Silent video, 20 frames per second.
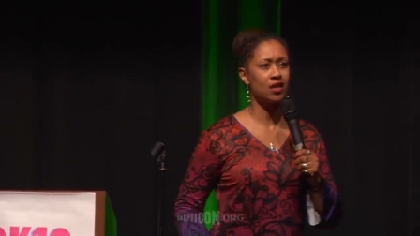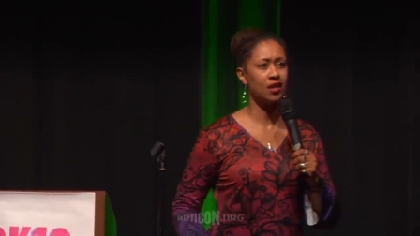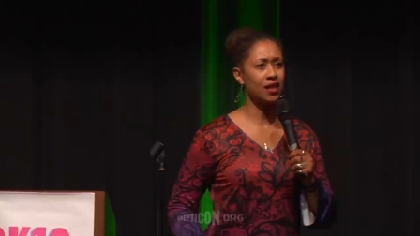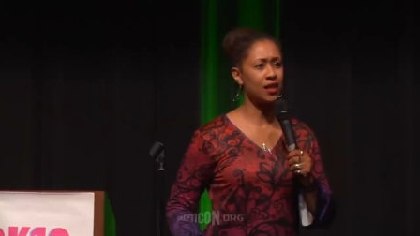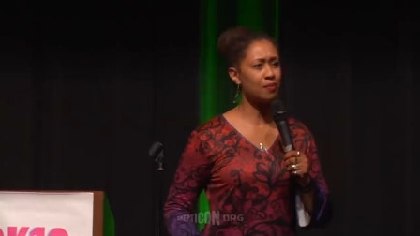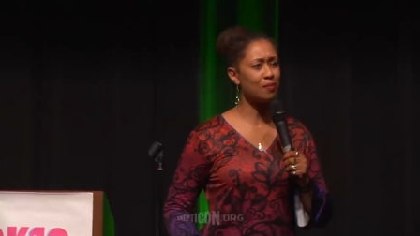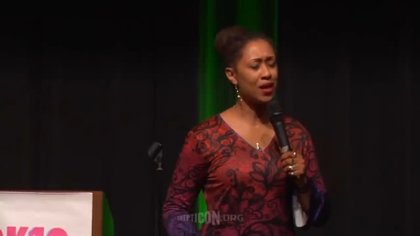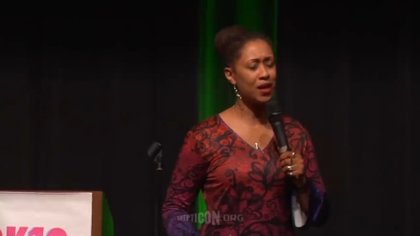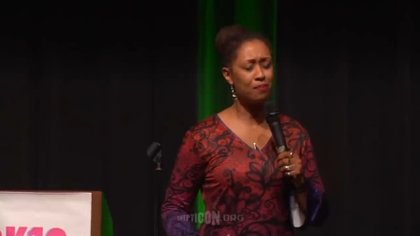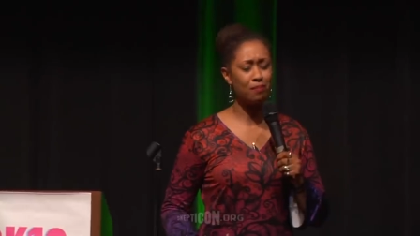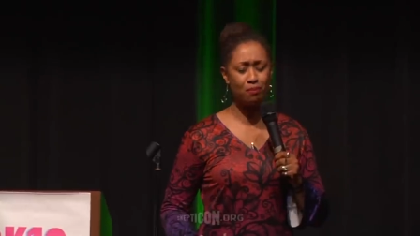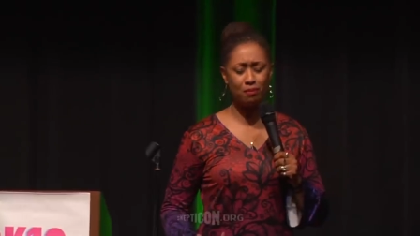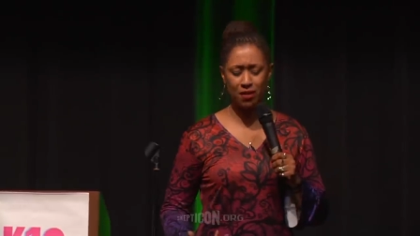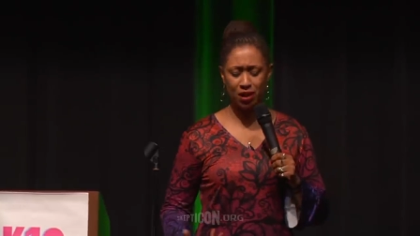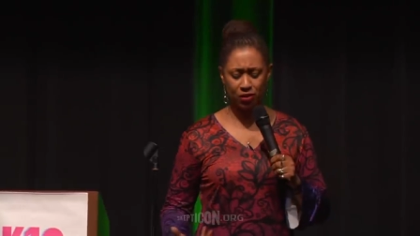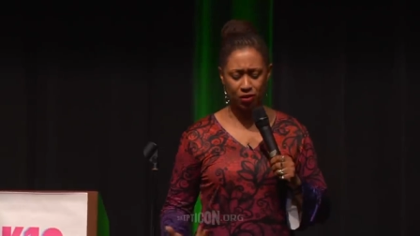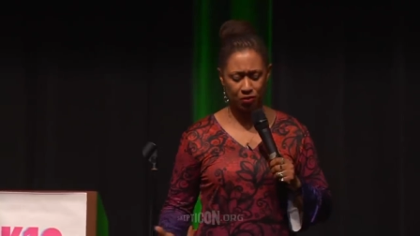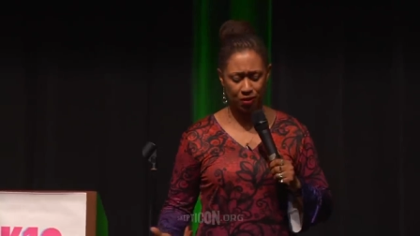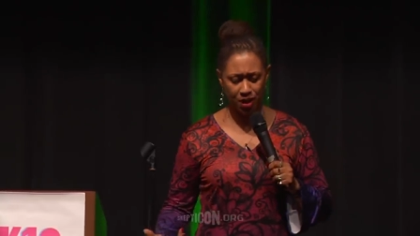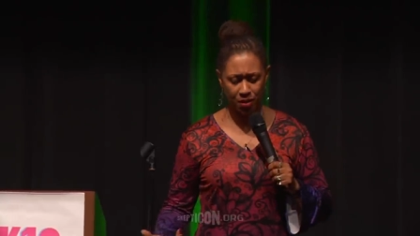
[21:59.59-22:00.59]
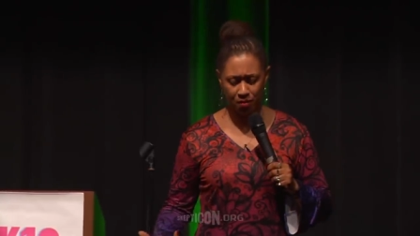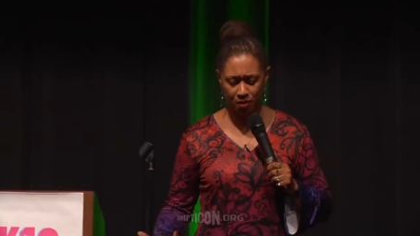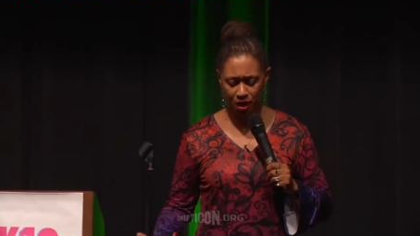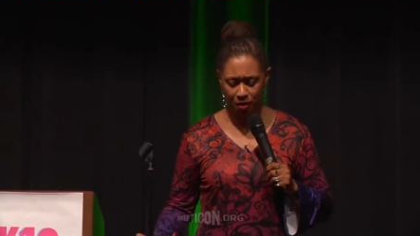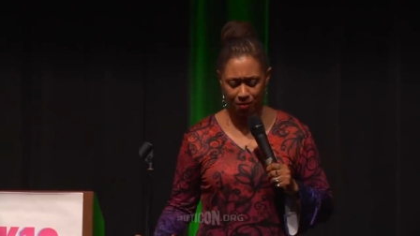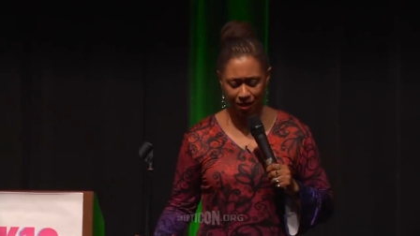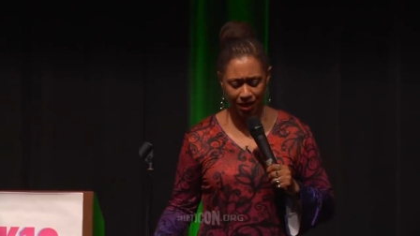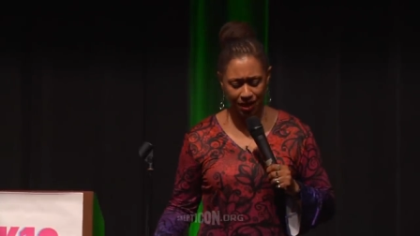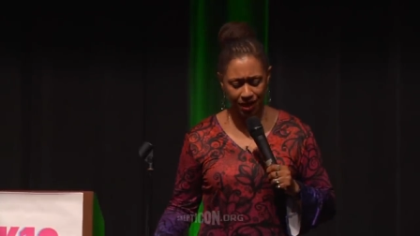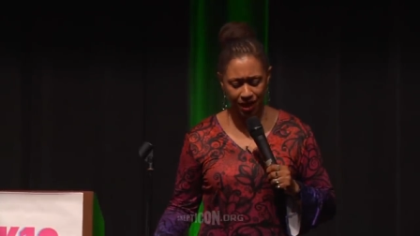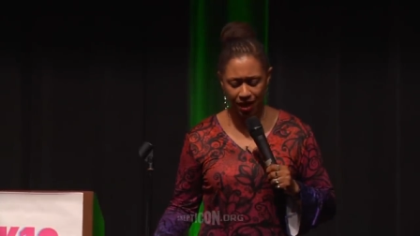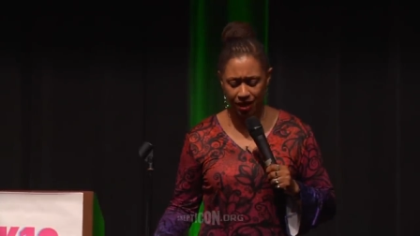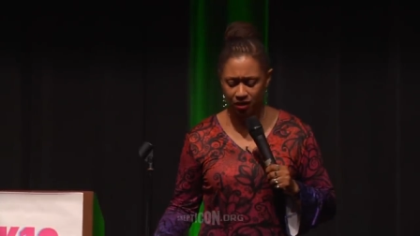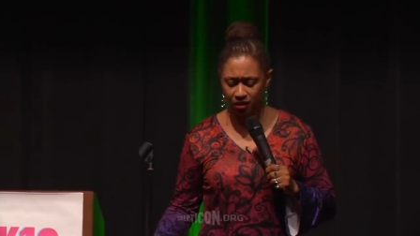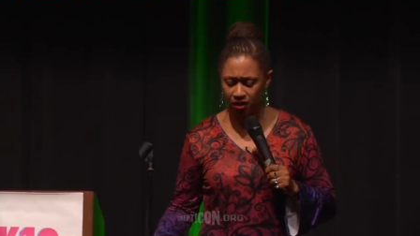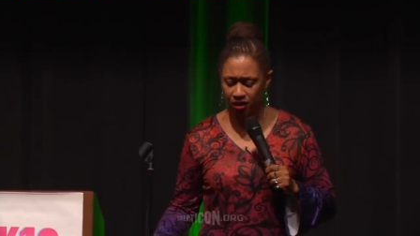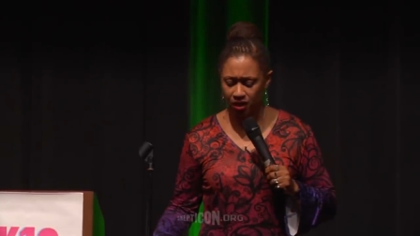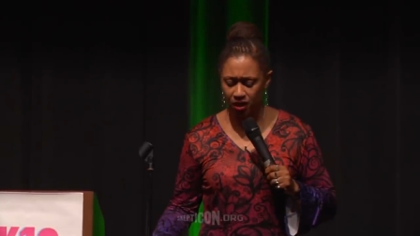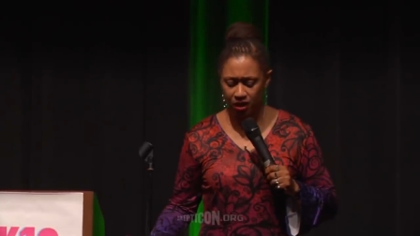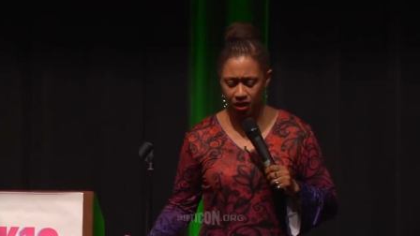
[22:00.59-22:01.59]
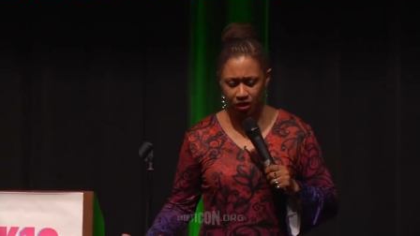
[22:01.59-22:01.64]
Like my, my grandma, my nana,